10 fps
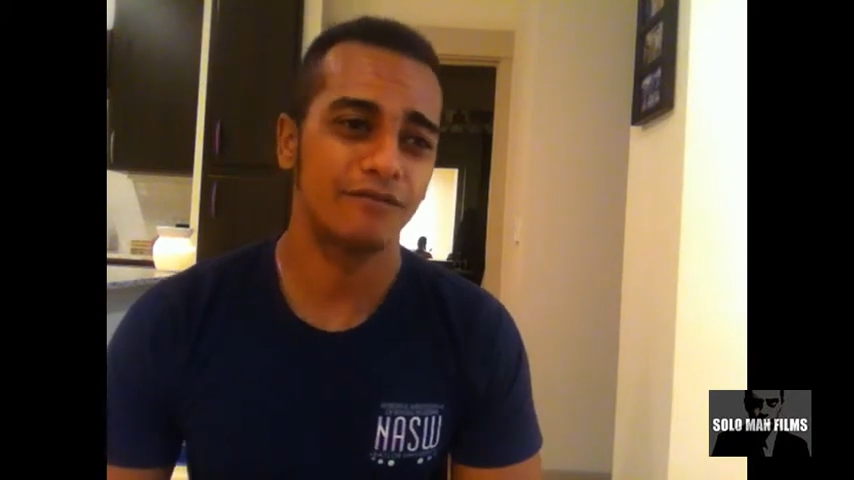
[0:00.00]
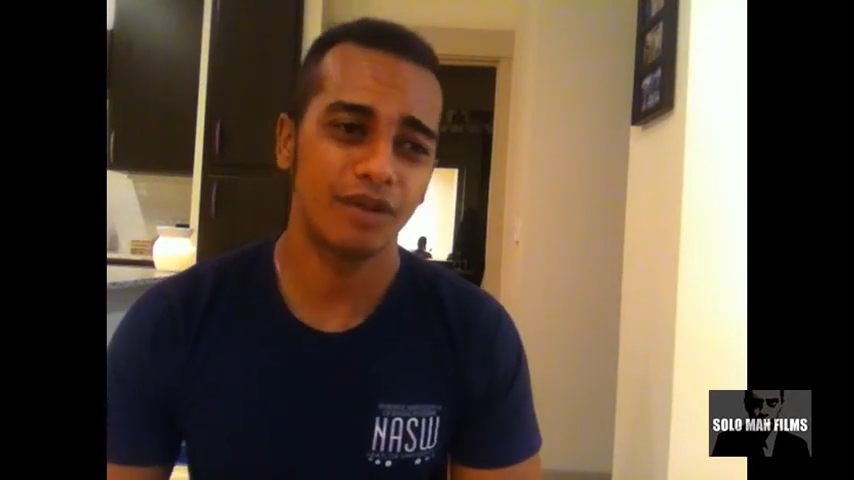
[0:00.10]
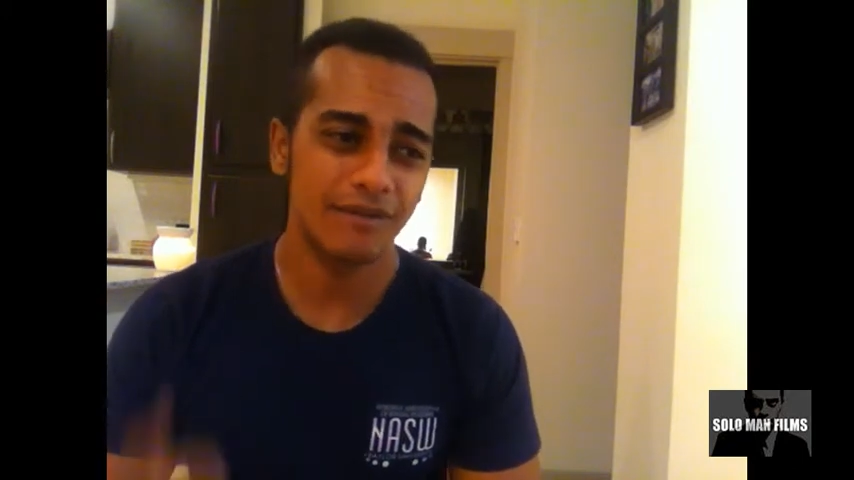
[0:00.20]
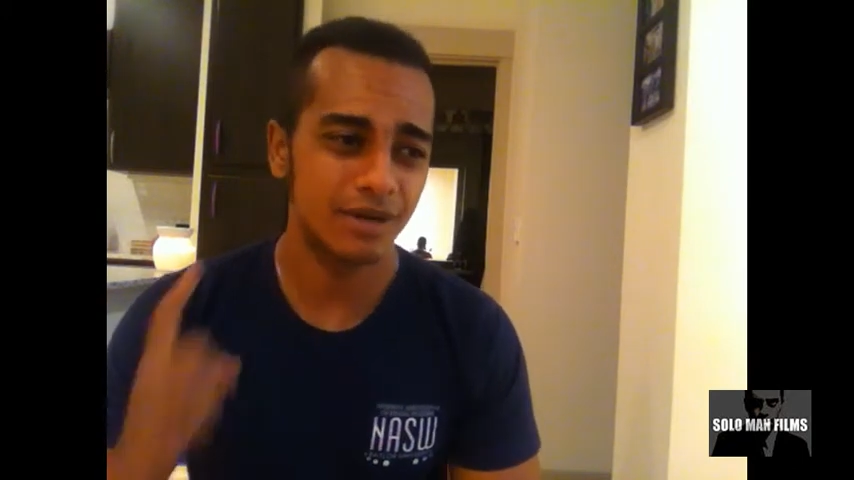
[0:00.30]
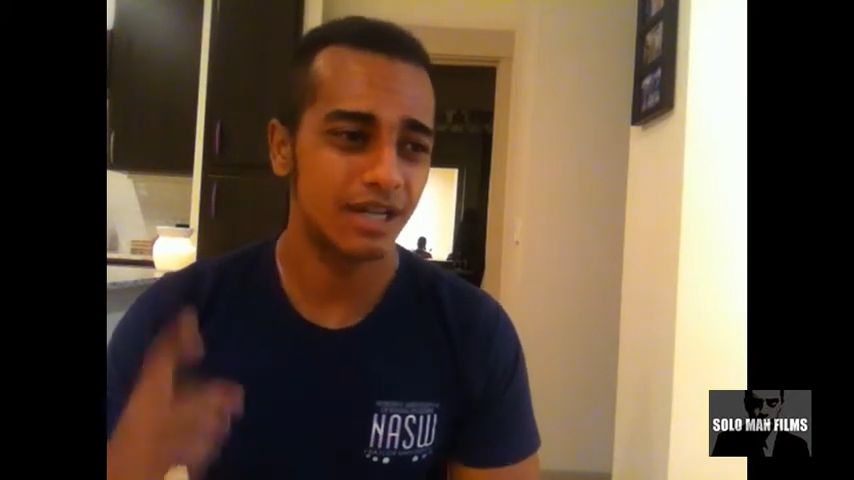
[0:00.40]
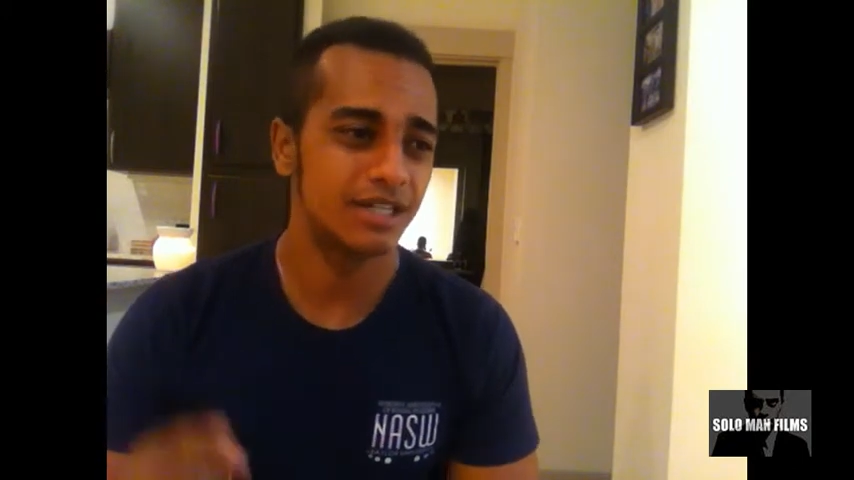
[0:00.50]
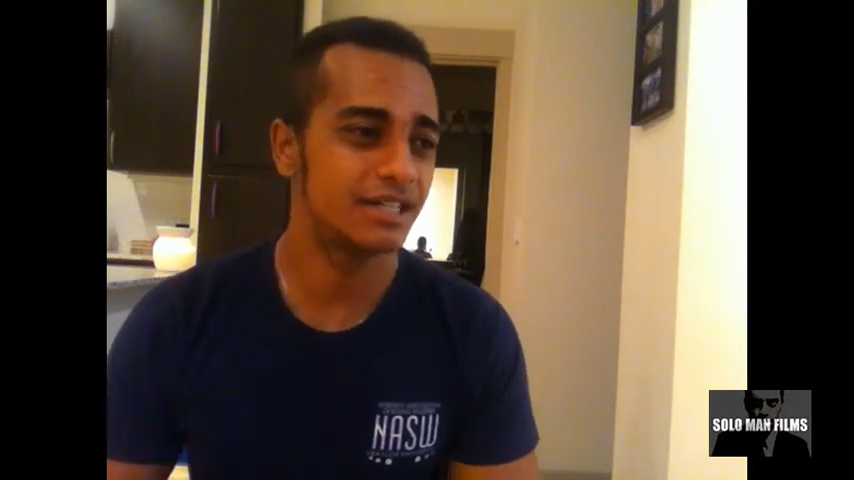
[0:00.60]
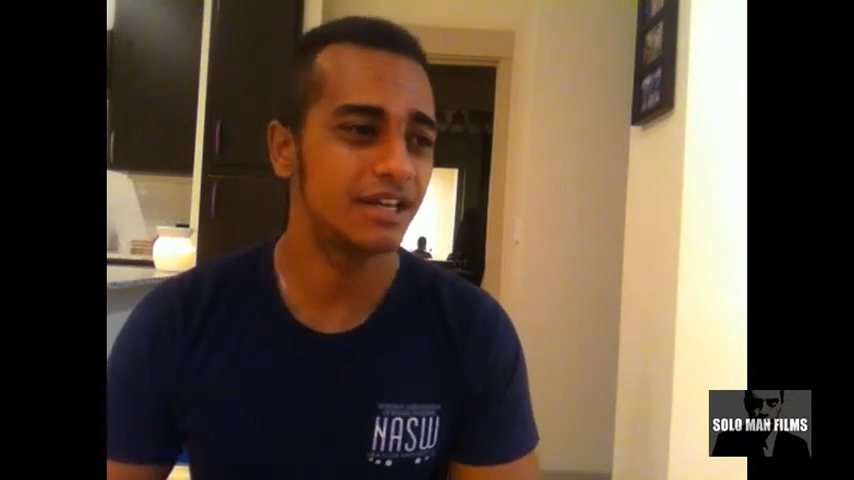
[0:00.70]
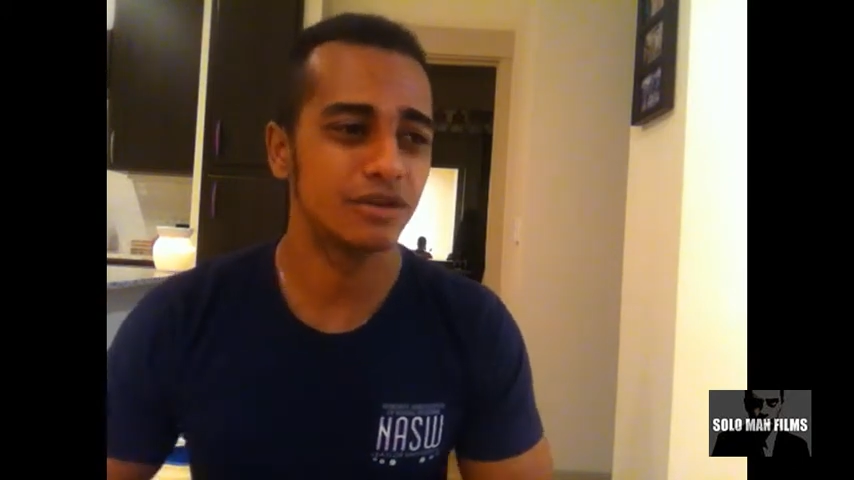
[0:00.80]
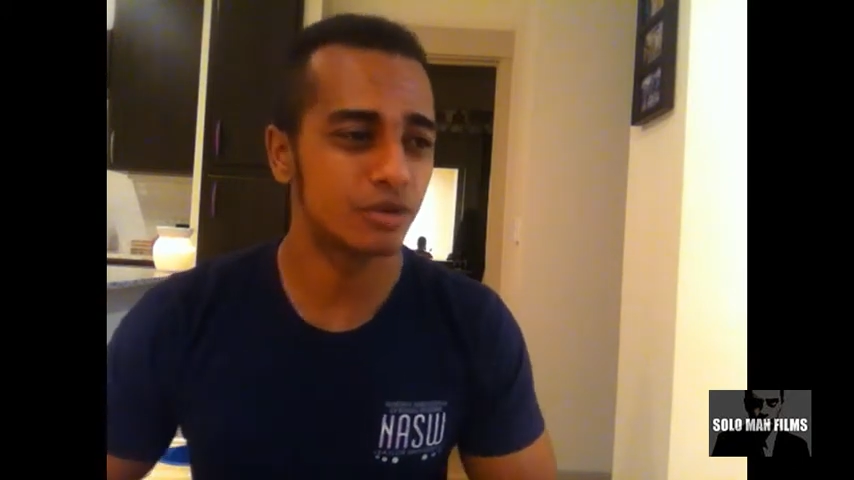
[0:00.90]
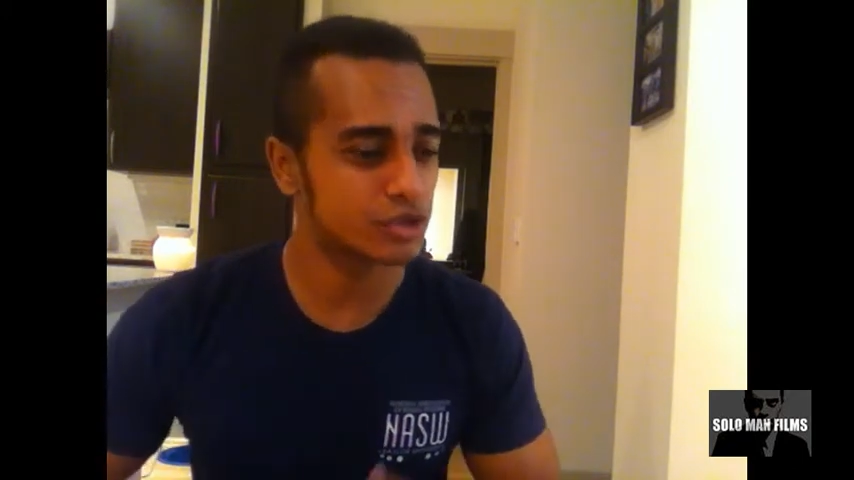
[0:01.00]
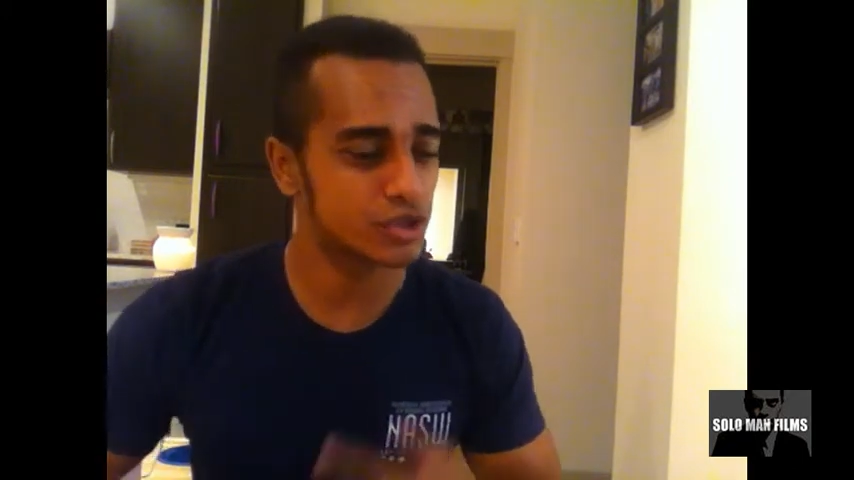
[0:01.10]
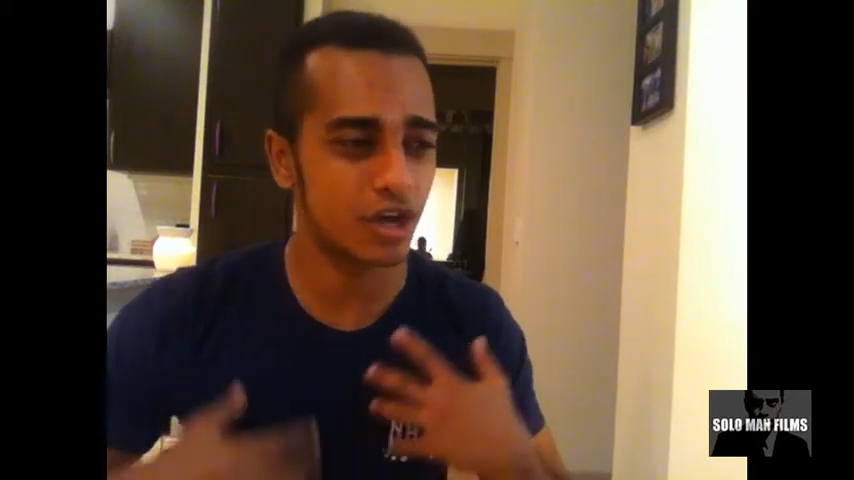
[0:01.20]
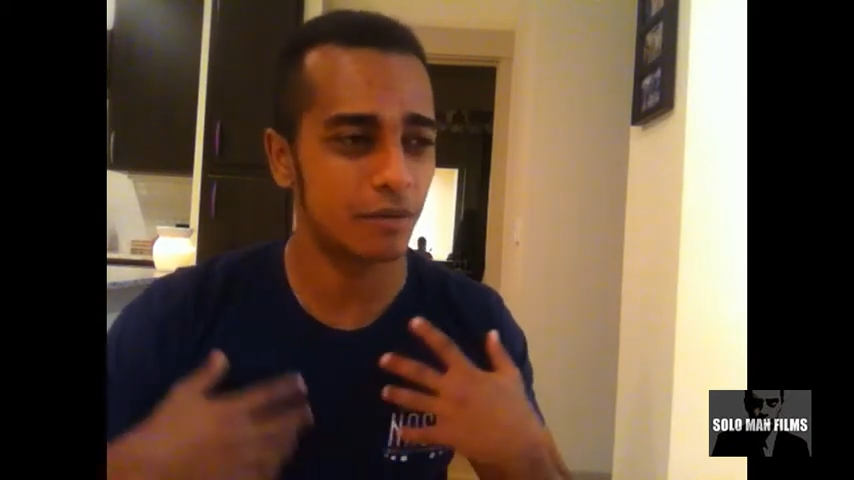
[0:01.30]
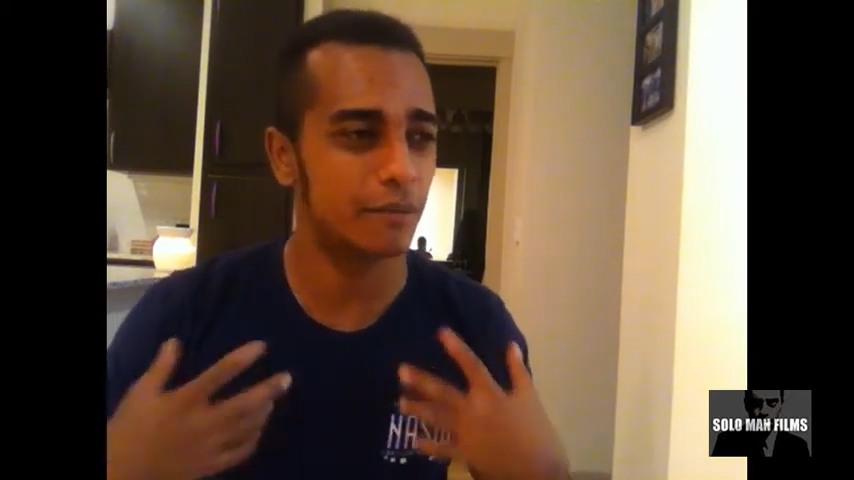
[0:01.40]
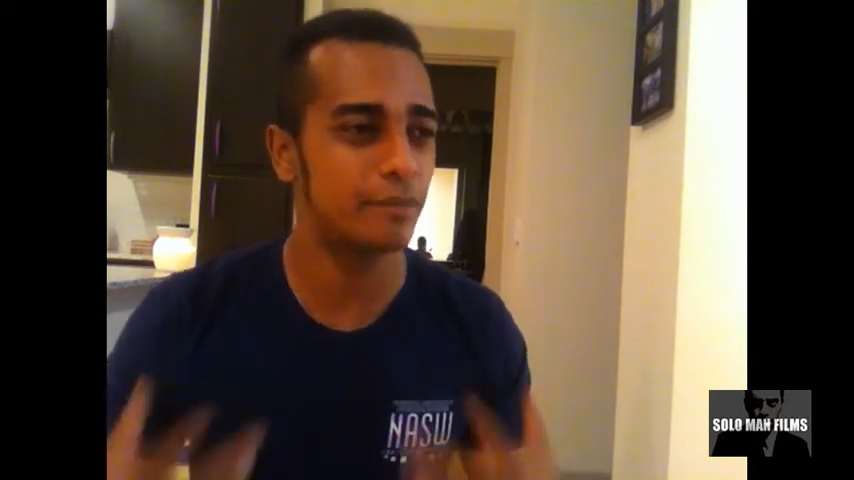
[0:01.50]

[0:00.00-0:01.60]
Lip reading: And if you have an idea, you could just come